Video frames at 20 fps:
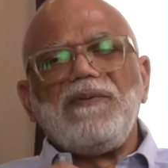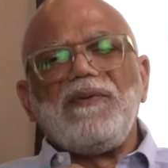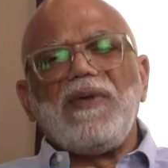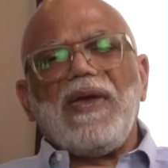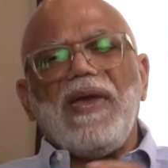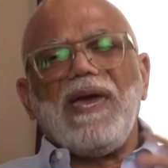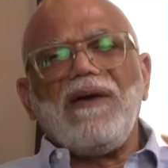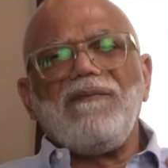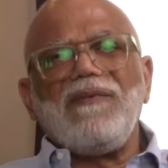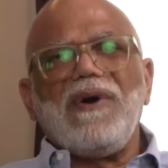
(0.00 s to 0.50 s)

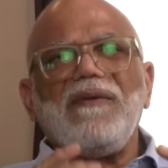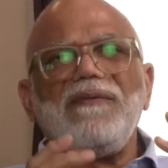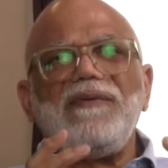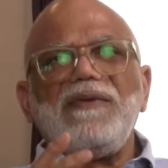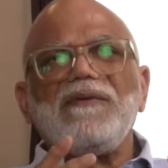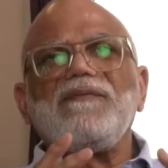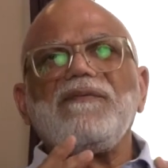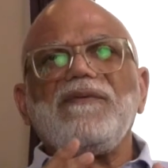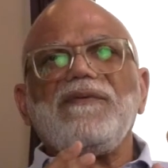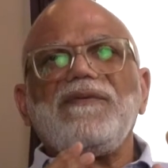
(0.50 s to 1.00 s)
have our
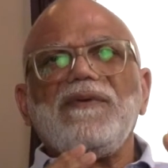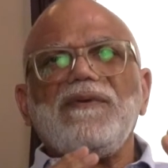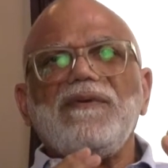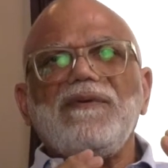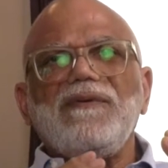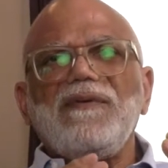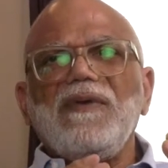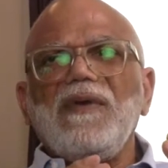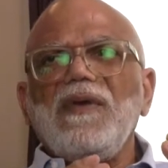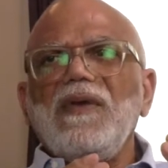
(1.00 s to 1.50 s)

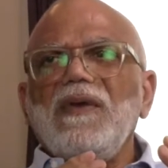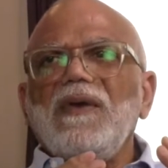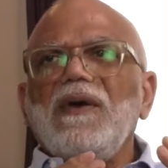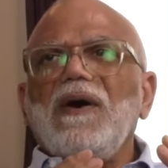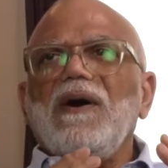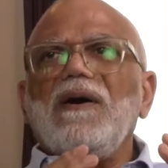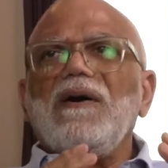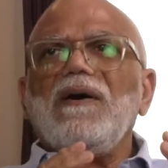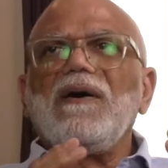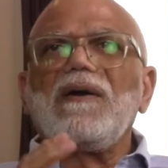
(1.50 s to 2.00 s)
differences
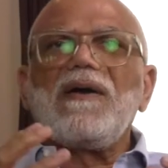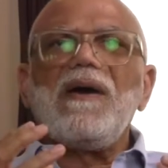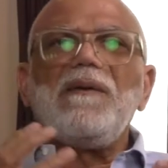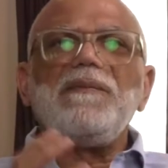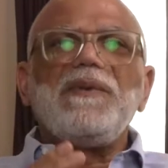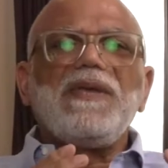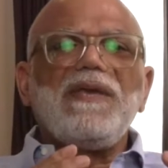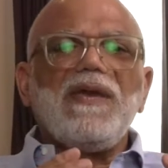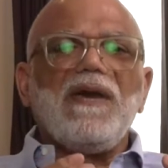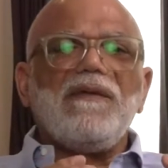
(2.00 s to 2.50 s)
come
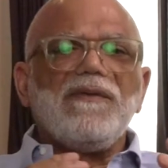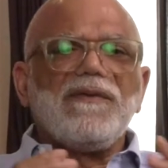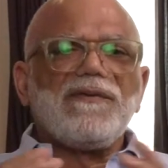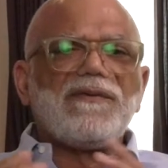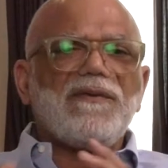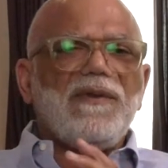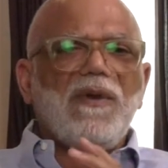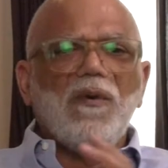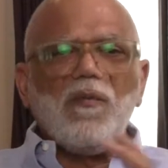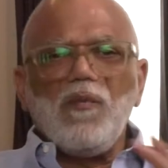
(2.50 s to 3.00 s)
together
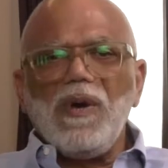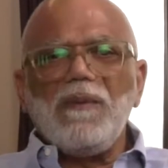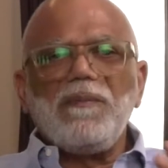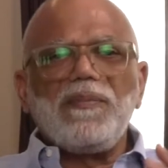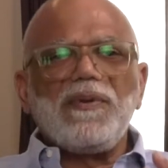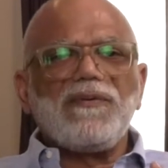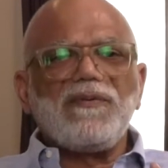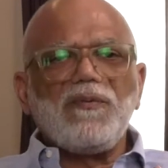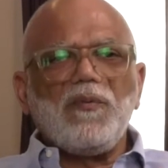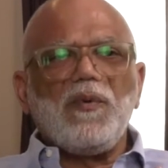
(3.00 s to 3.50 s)
so that 1
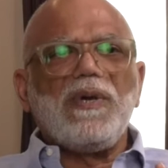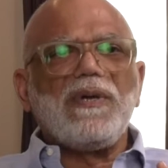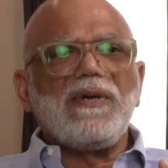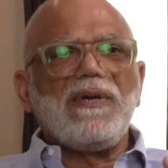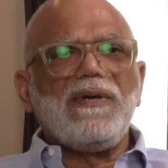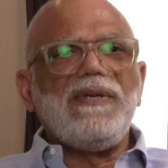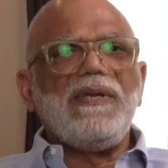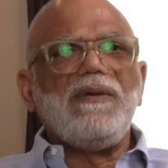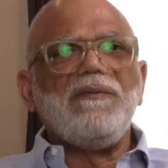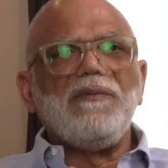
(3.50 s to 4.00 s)
+ 1
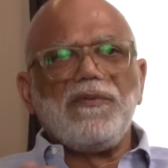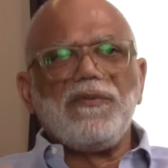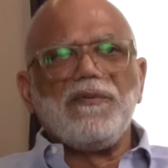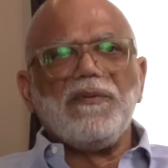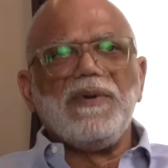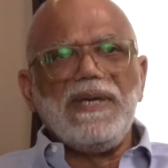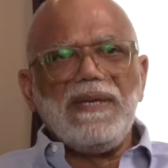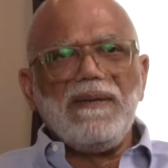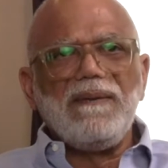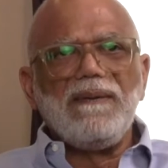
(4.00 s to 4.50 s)
could equal
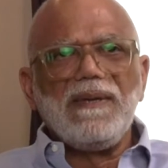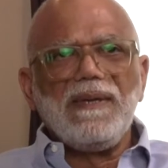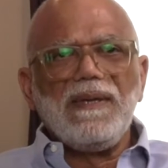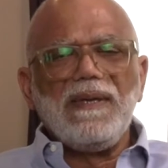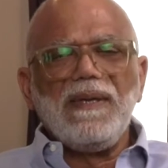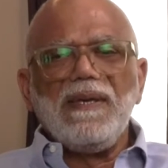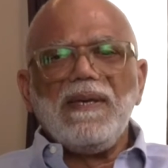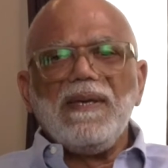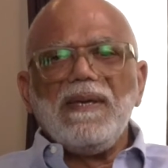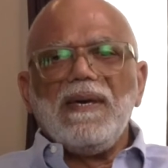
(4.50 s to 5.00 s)
3.
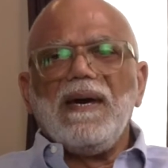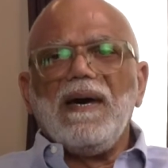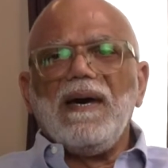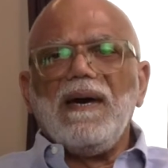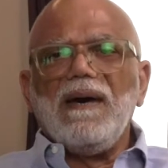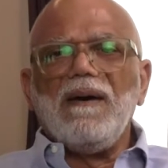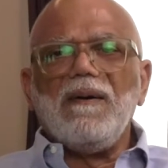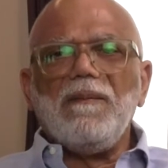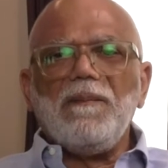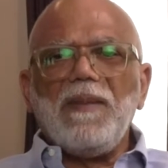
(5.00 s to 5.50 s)

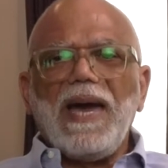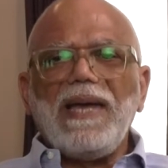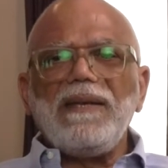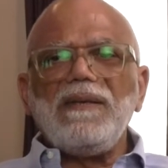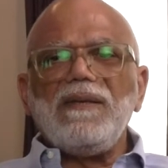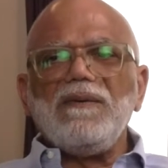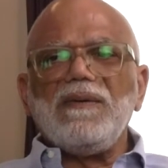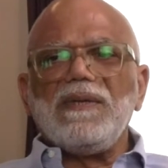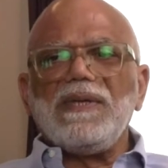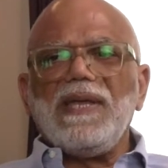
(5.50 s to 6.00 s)
I
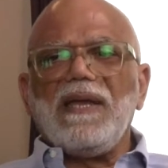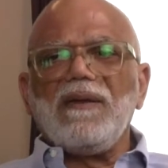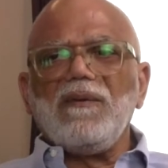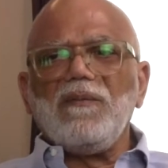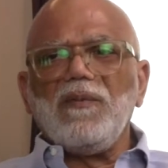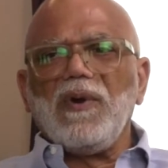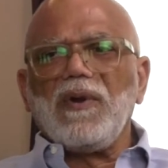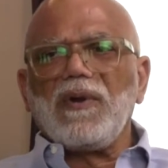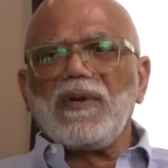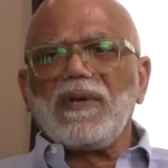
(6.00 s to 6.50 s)
do a lot of
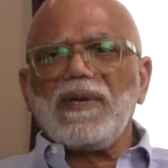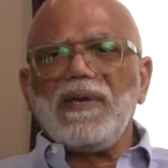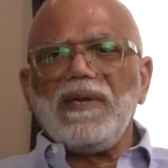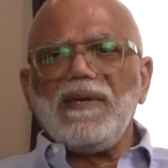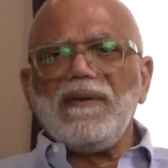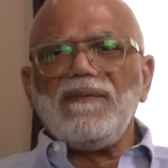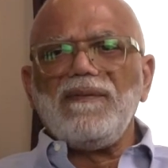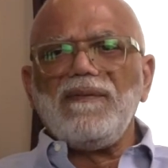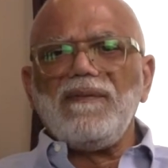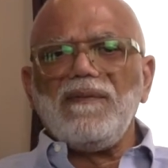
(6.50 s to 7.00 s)
work,
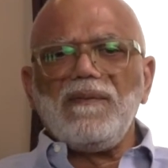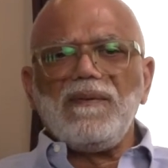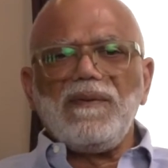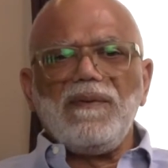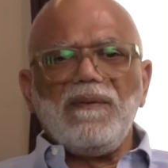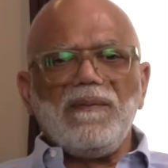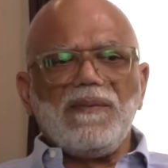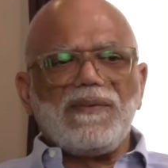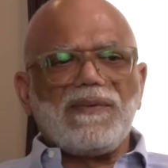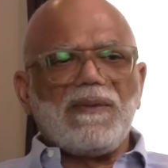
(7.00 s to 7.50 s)
as
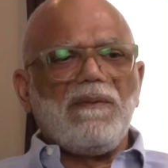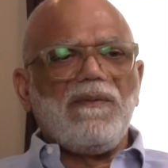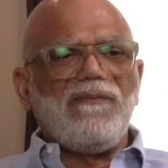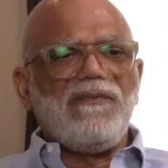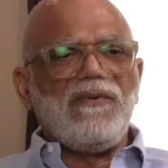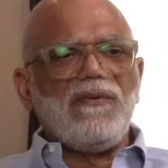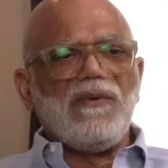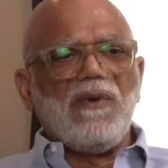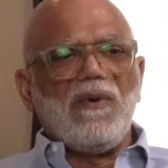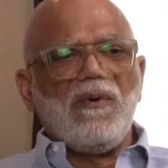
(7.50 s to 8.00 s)
some of
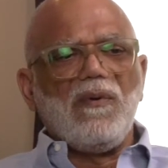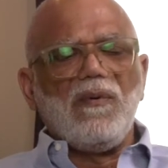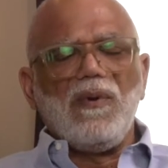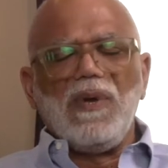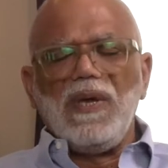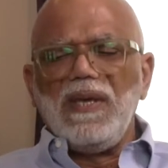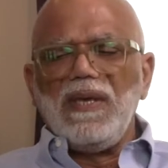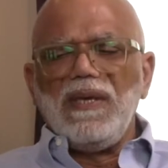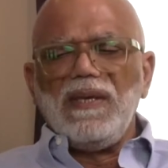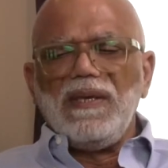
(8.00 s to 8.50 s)
you know,
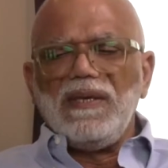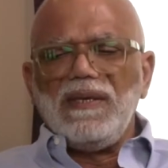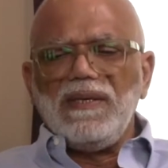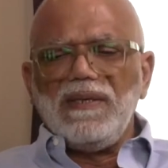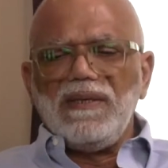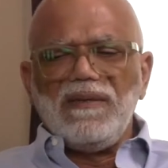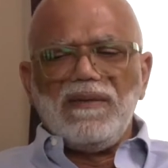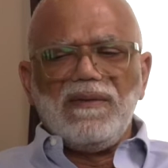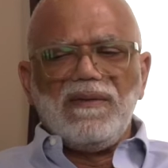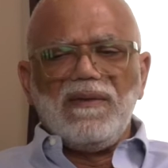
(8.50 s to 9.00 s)

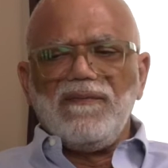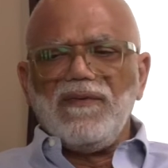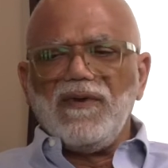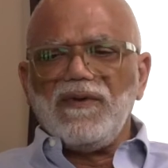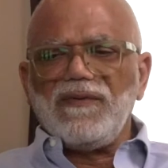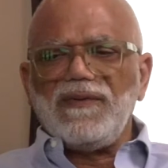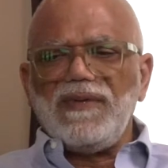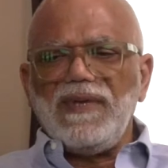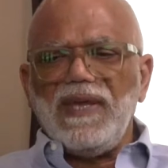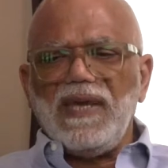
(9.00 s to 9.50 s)
in
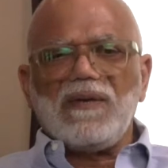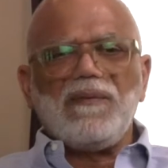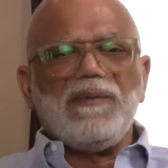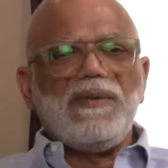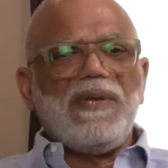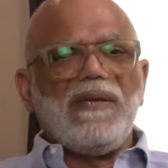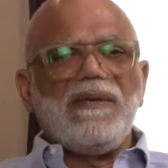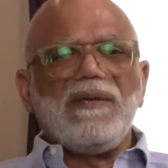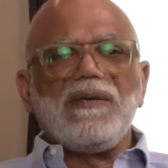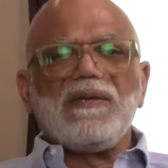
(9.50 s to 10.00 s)
diversity,
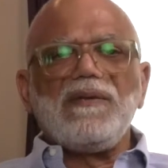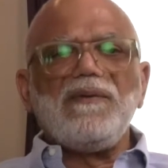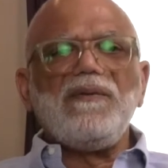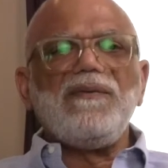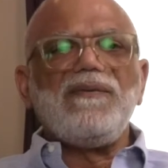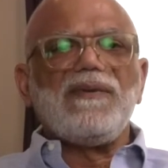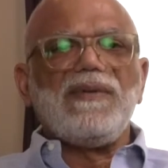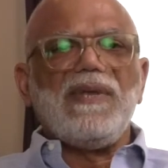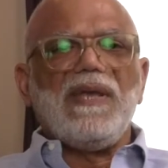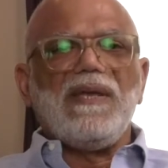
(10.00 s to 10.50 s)
equity, and
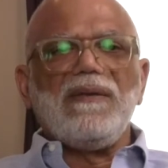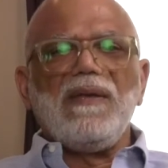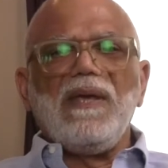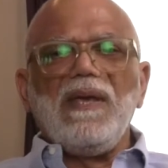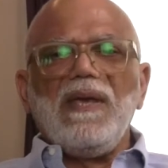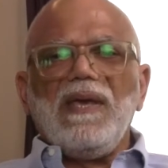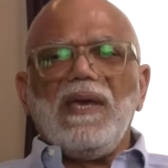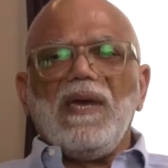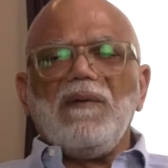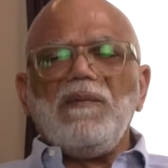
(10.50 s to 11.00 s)
inclusion,
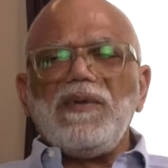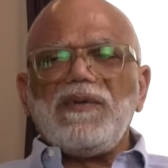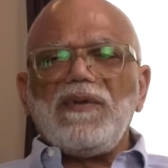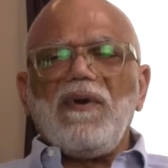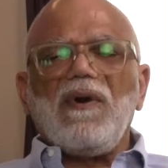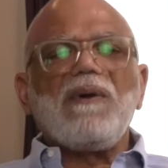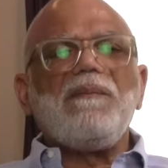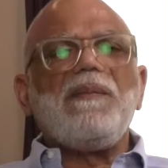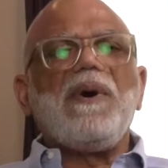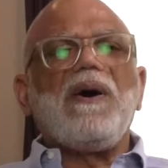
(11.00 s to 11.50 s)
and we
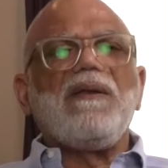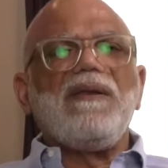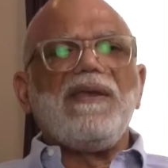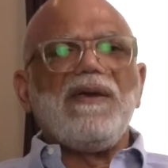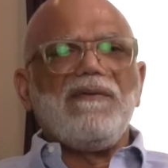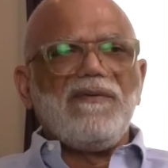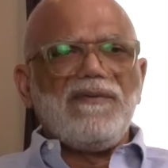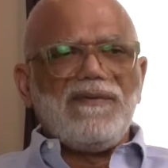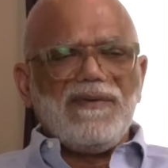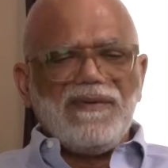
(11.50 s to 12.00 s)
talk about
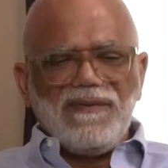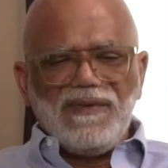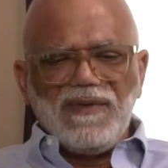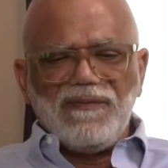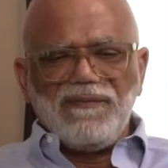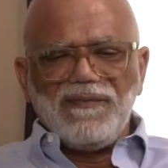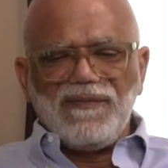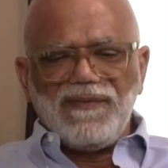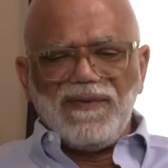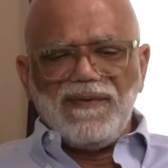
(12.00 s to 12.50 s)
leveraging
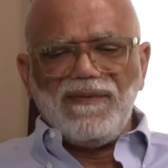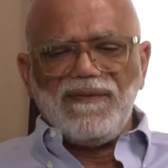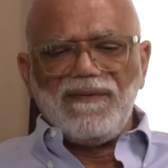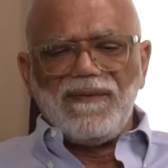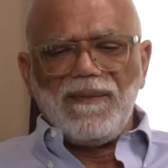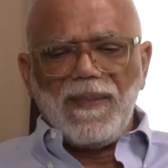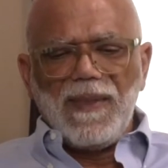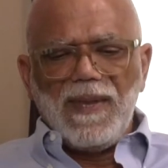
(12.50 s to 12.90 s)
differences.